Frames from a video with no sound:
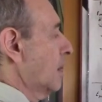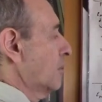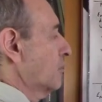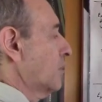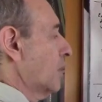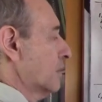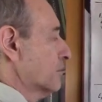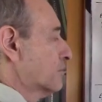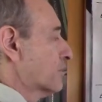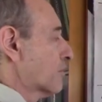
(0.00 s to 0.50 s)

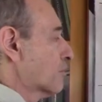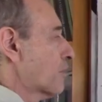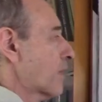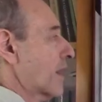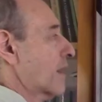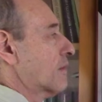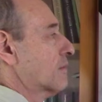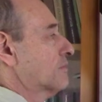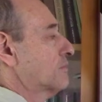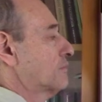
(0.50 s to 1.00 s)
Well, for
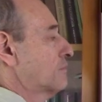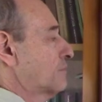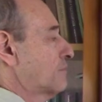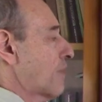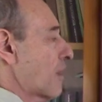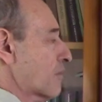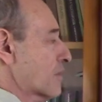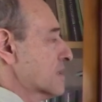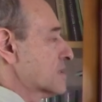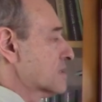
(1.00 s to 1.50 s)
a
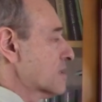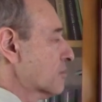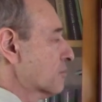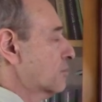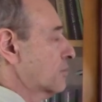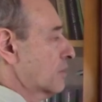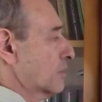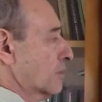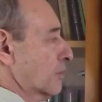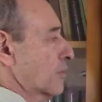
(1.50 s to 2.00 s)
very
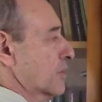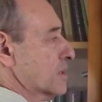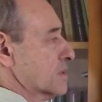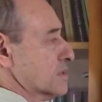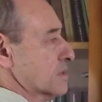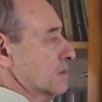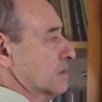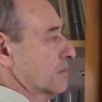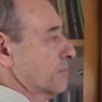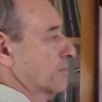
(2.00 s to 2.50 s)
simple
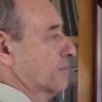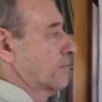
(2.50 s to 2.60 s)
reason.